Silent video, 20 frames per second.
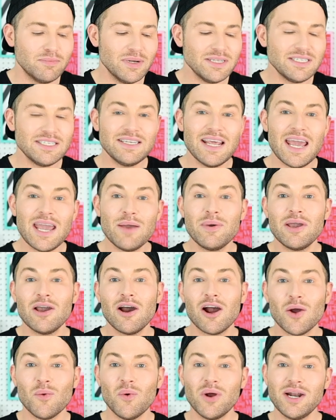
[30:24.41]
But today we
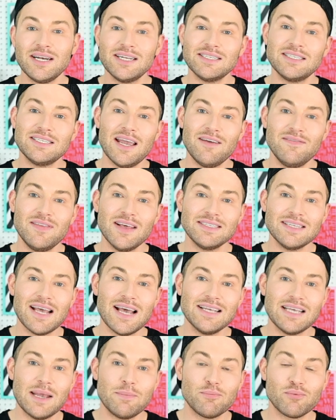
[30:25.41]
are wanting to save this
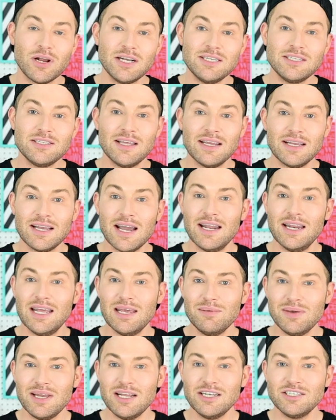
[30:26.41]
as a print then cut
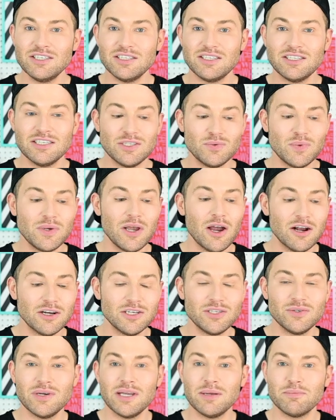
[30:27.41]
image since we are
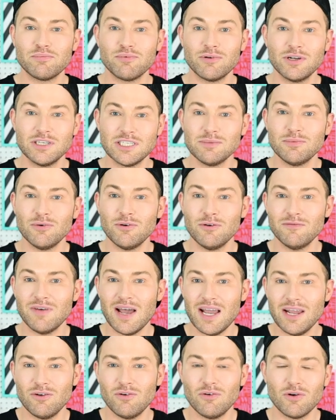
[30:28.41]
doing printable
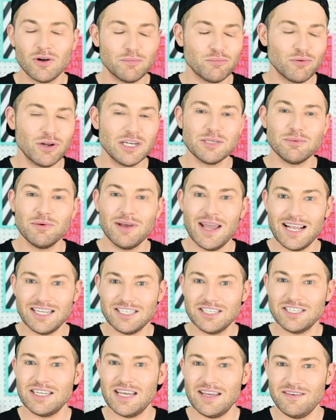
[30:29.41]
vinyl or printable
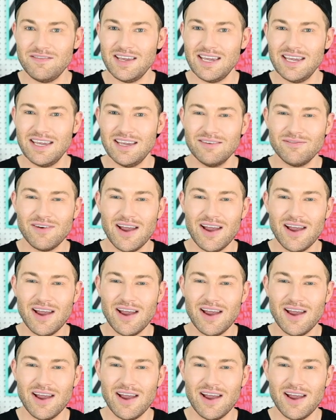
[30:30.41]
HTV